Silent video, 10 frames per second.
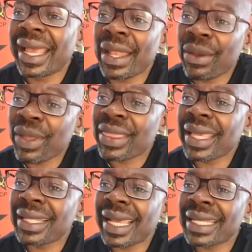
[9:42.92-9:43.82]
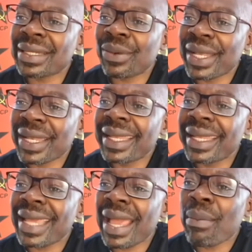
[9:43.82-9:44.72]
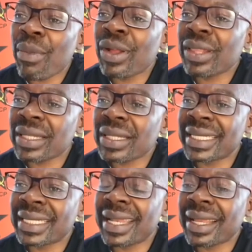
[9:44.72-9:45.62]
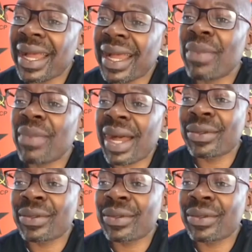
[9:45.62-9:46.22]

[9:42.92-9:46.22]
And we think that we need a model that can come